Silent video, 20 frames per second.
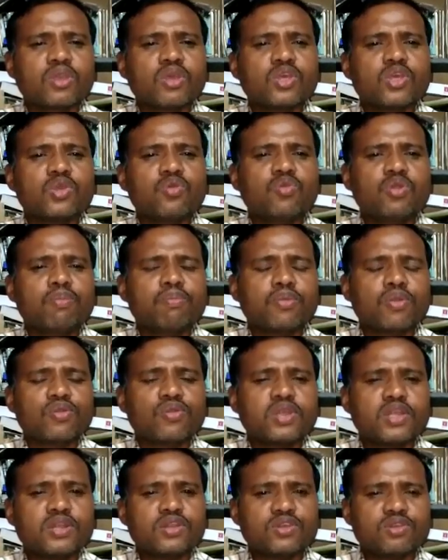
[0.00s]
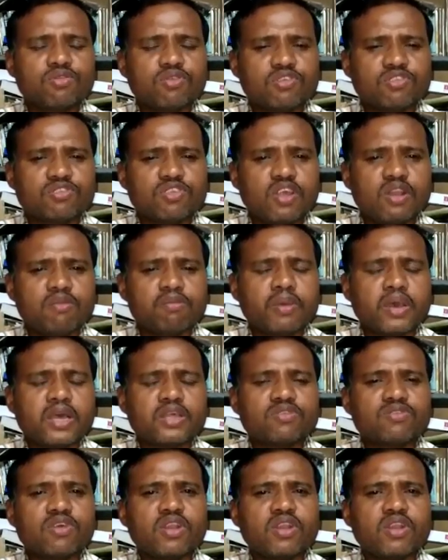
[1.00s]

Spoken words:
you will protect yourself as